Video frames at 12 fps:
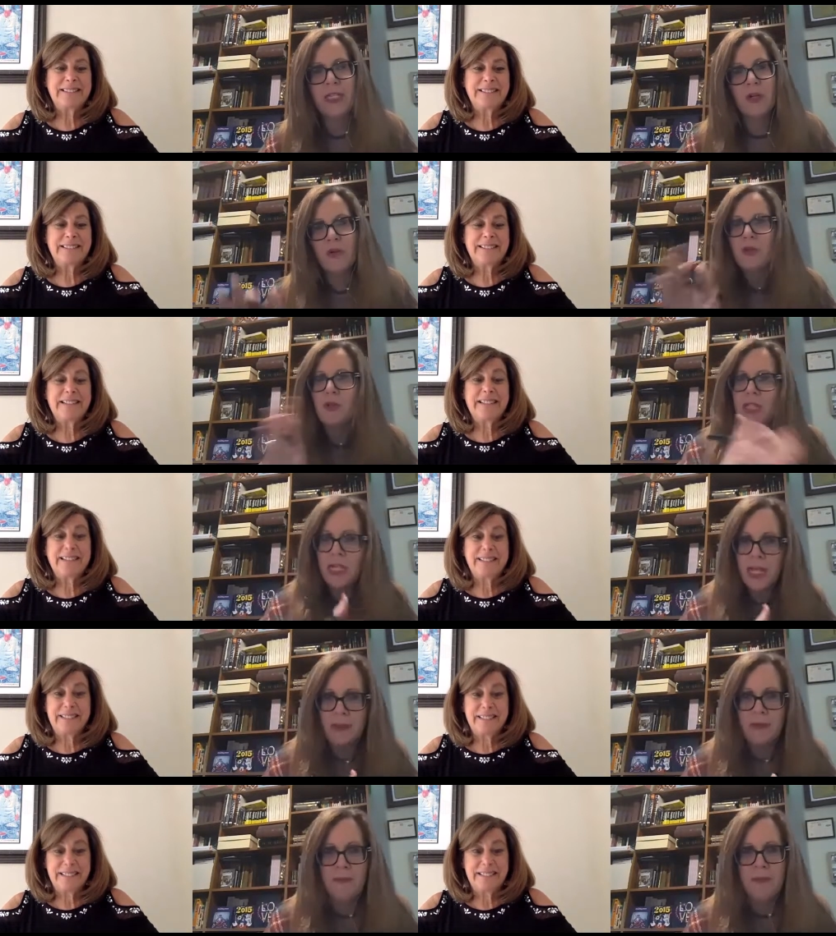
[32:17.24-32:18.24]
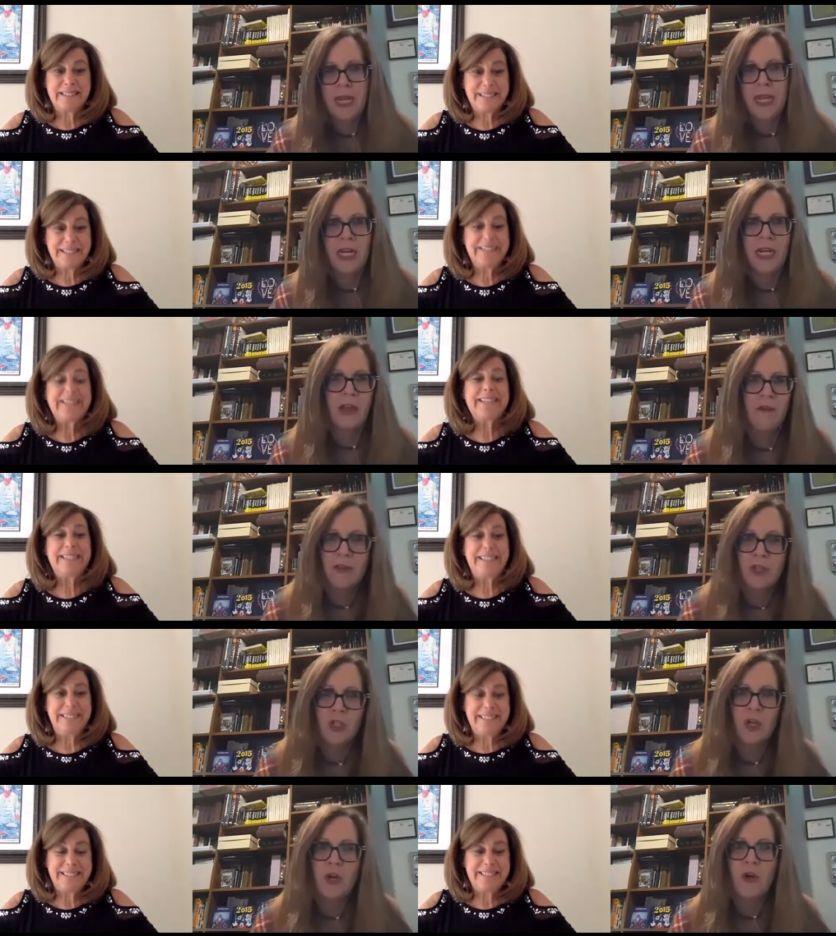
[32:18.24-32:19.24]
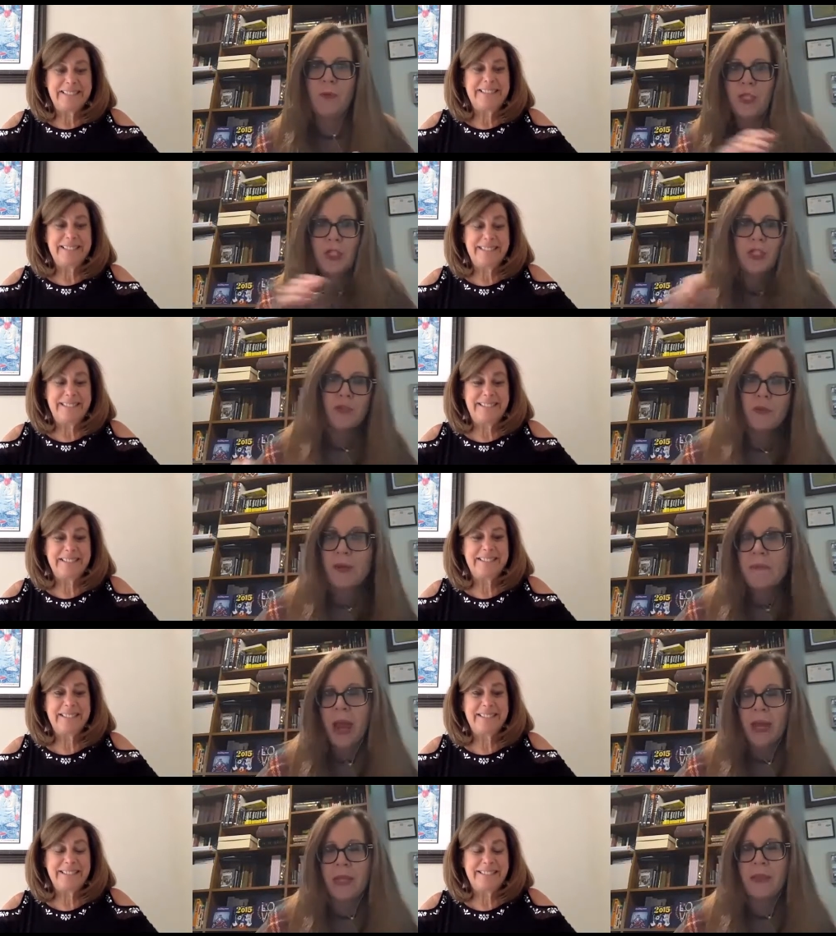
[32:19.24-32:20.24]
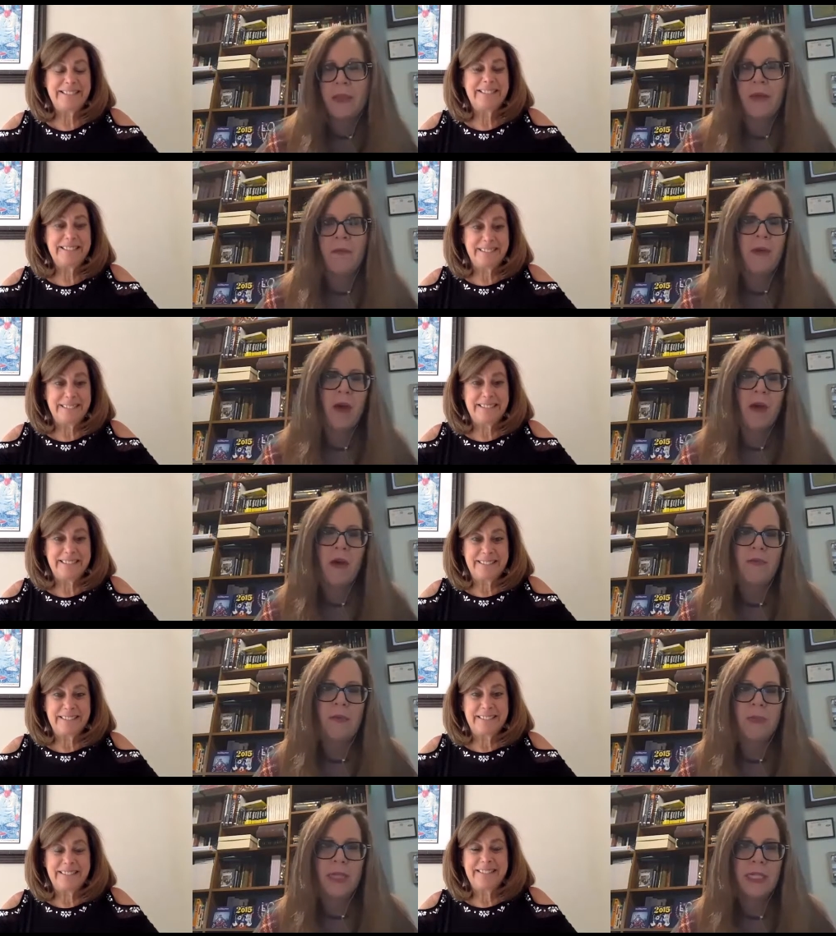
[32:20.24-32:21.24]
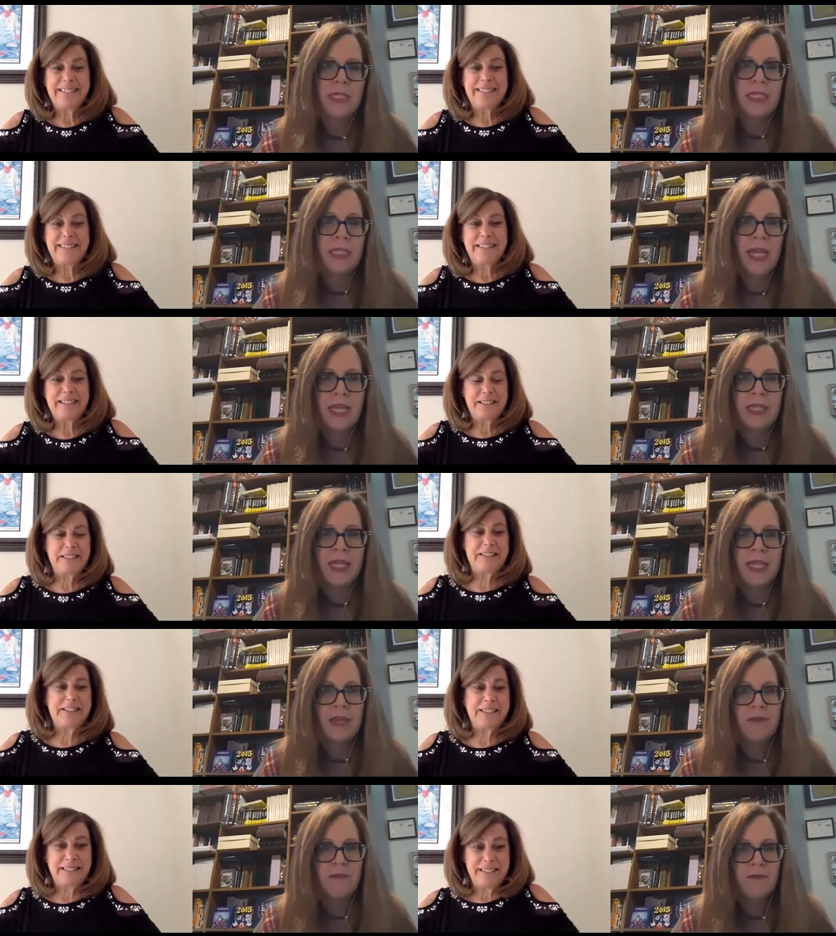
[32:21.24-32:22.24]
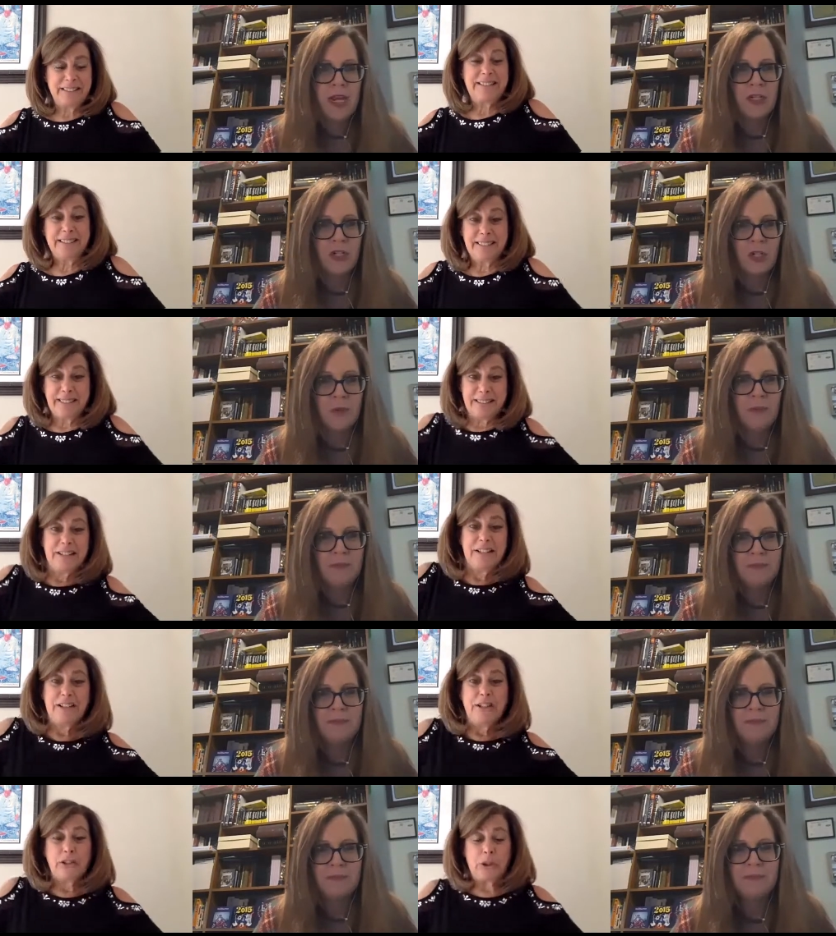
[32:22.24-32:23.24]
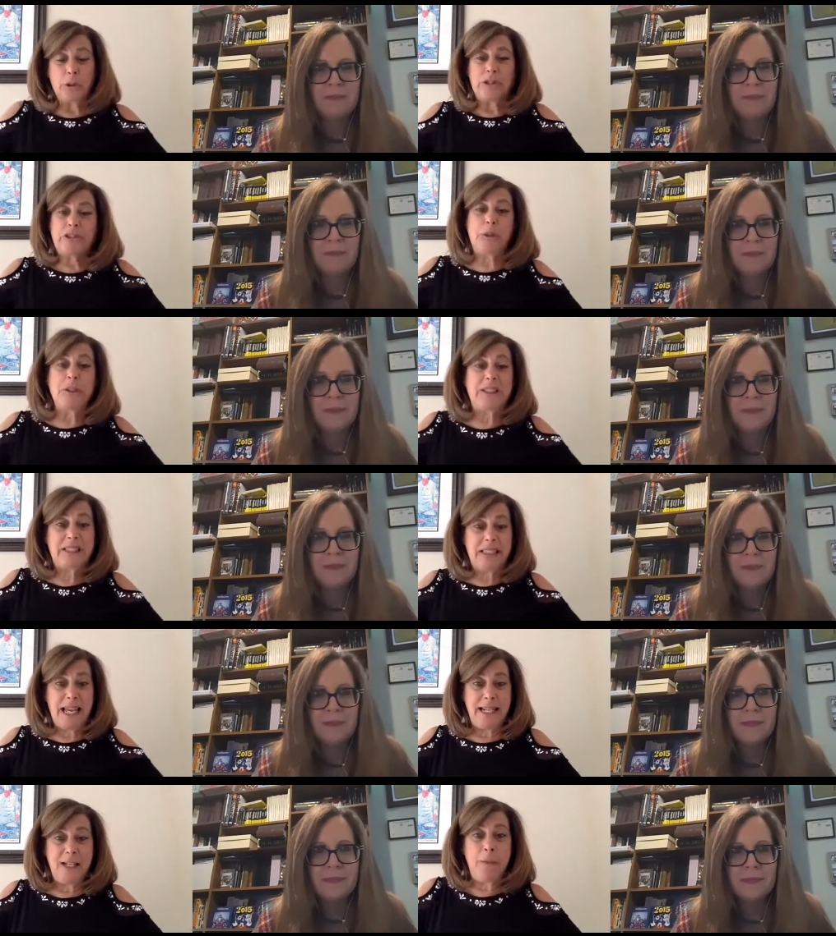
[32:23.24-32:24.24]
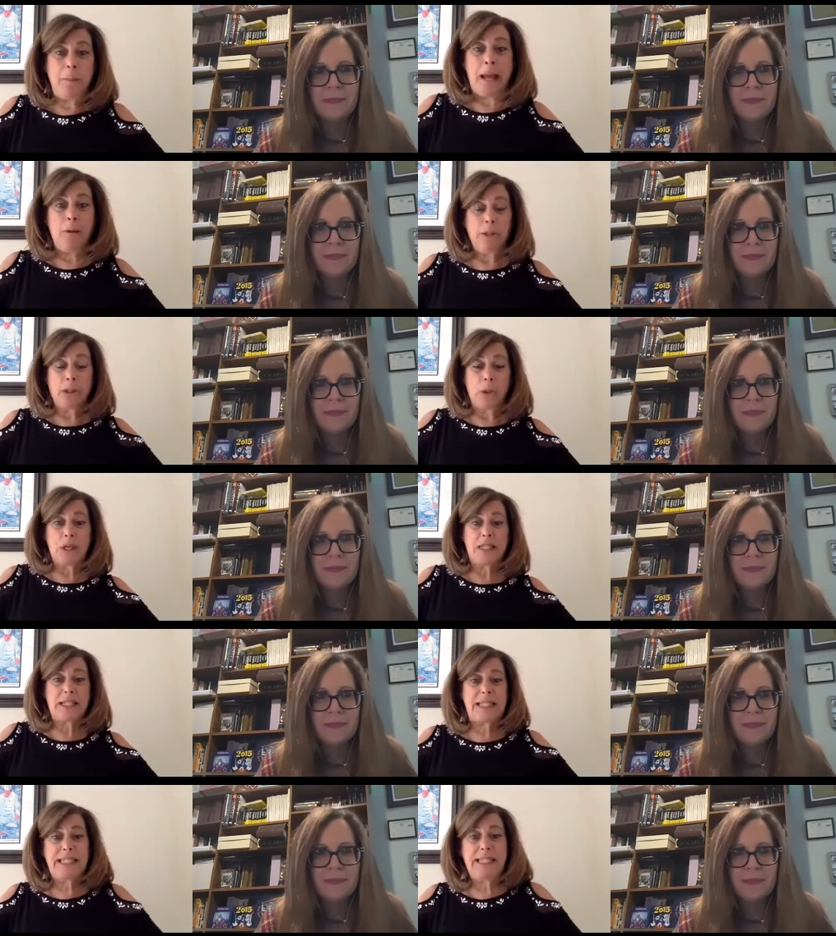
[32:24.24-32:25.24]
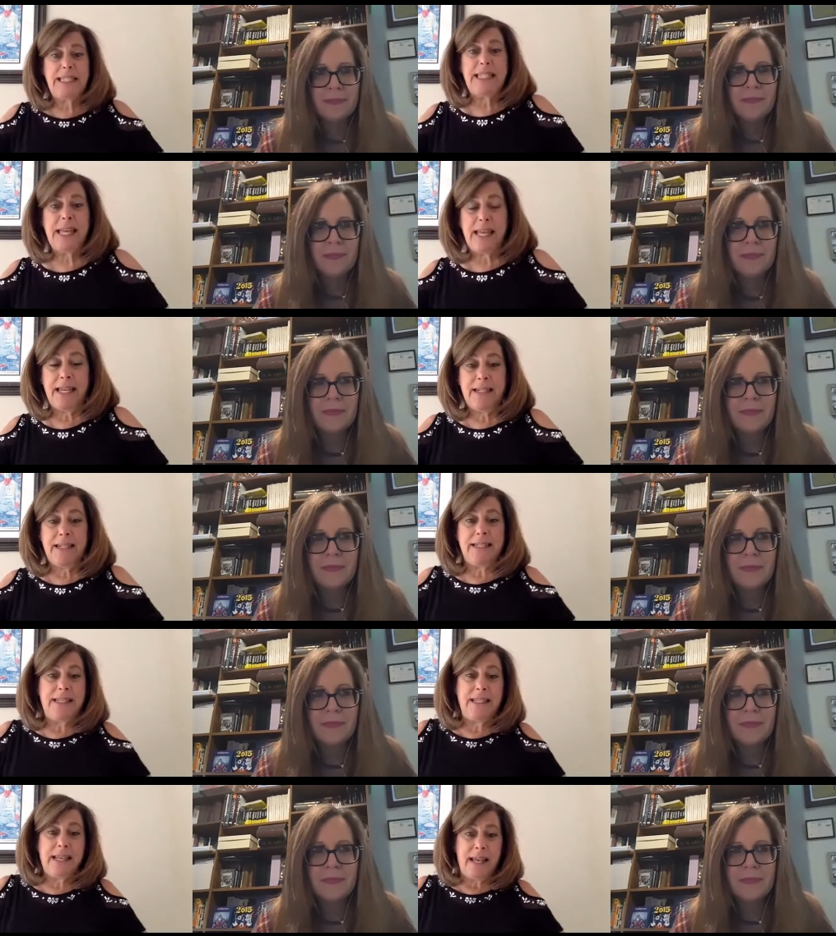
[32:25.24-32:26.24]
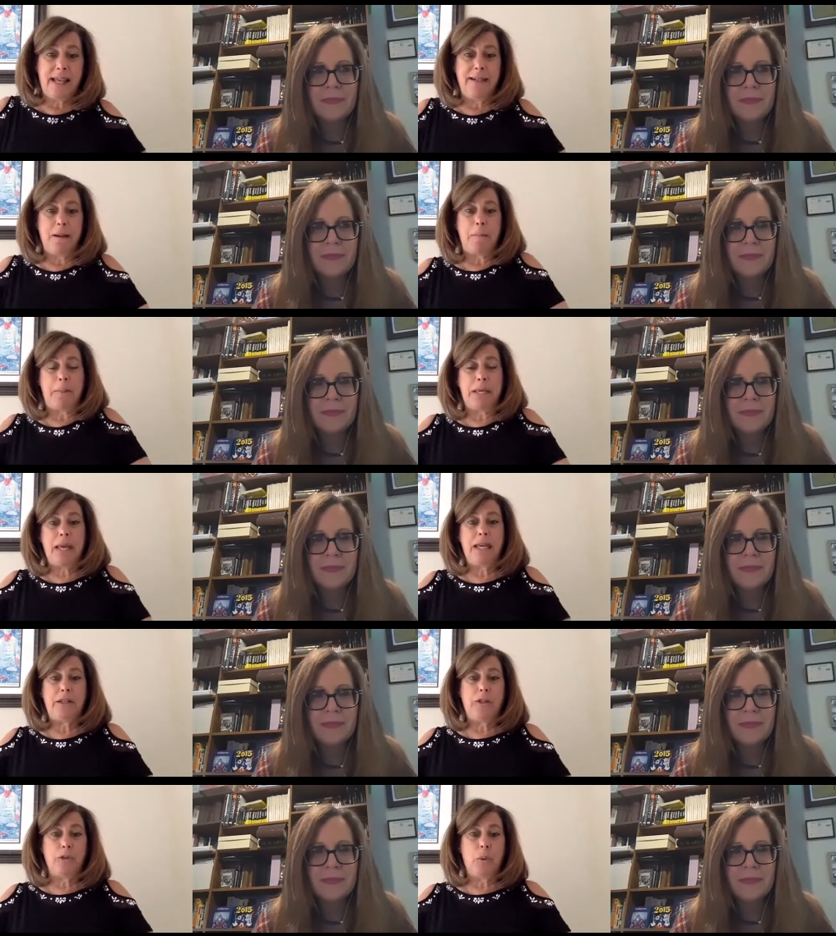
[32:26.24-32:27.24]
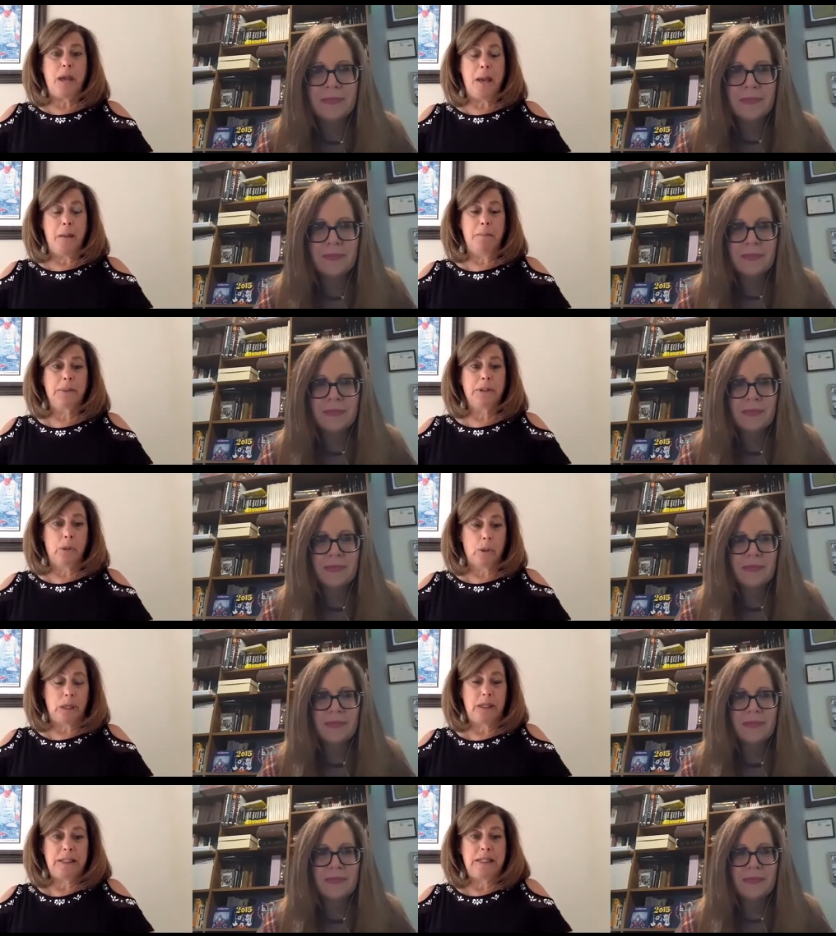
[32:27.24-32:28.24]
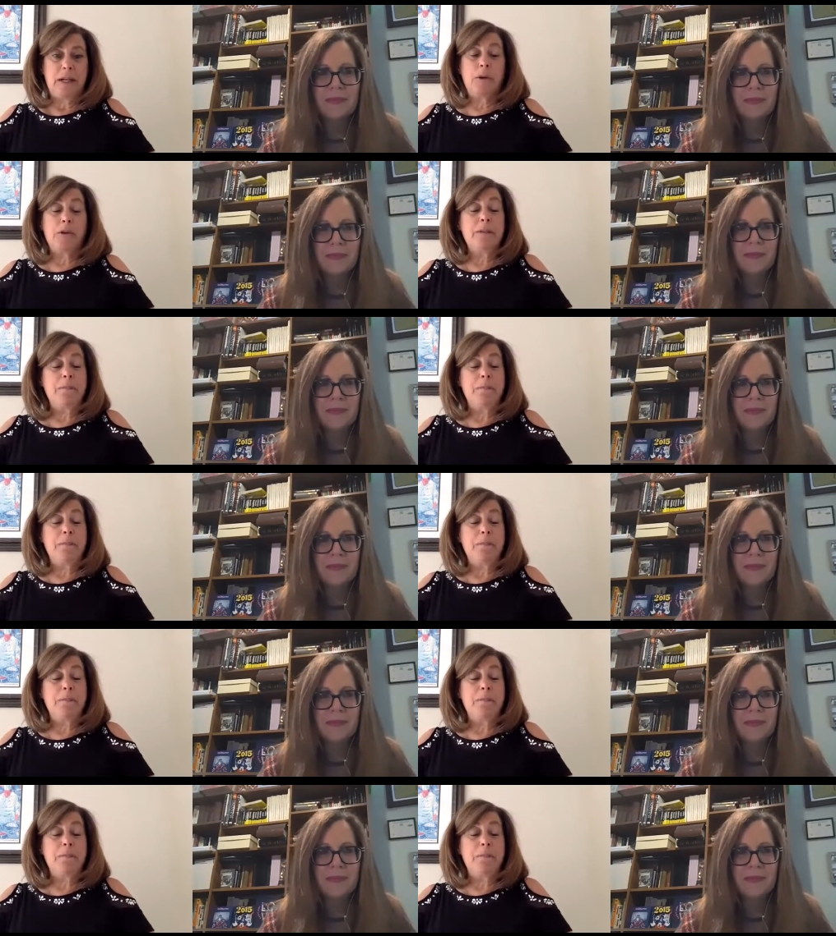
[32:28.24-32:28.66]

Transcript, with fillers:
Speaker 1: I know you did at the beginning of the show, but just to remind them of the places that they can find you.
Speaker 2: Sure. So it's Tenenbaum Law, T E N E N B A U M Law. We're in